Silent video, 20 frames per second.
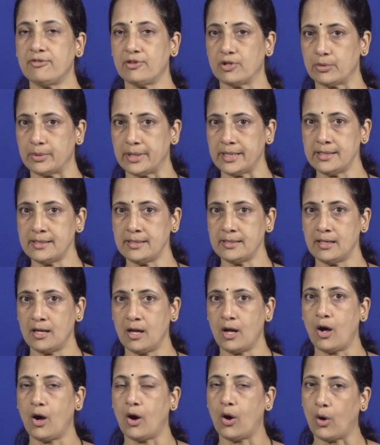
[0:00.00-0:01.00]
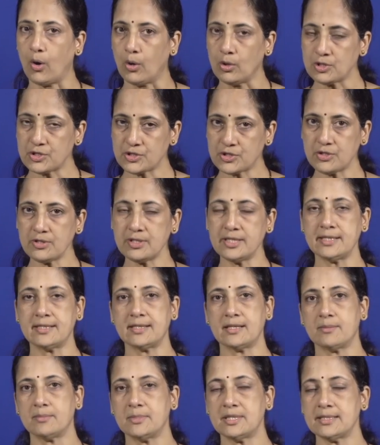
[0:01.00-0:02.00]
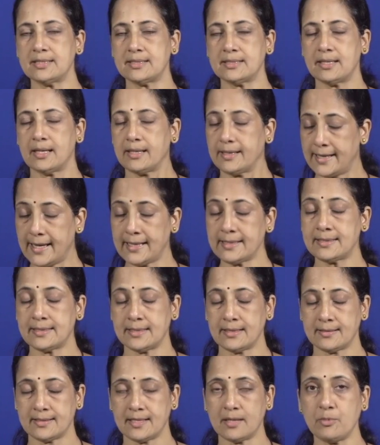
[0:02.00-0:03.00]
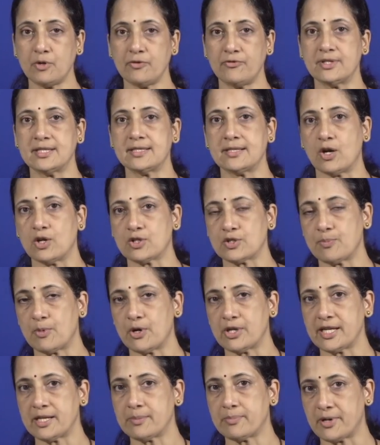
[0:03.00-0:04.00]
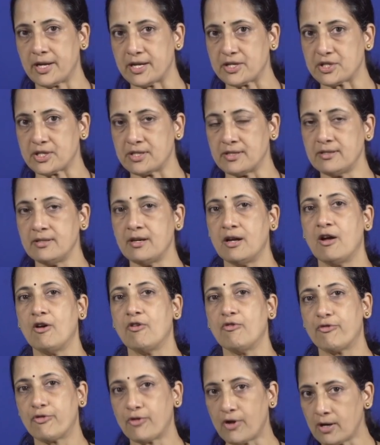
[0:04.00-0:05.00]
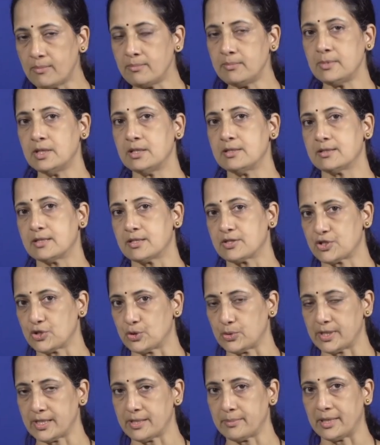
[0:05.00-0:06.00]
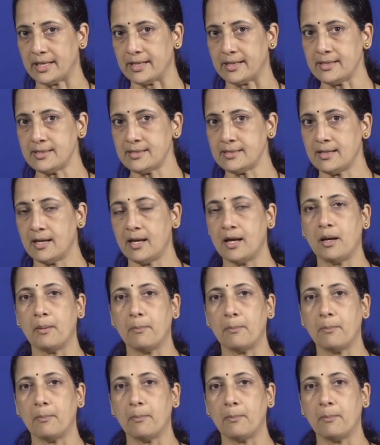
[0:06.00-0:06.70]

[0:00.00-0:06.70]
fluid also gets some of its osmotic pressure from the sodium in it,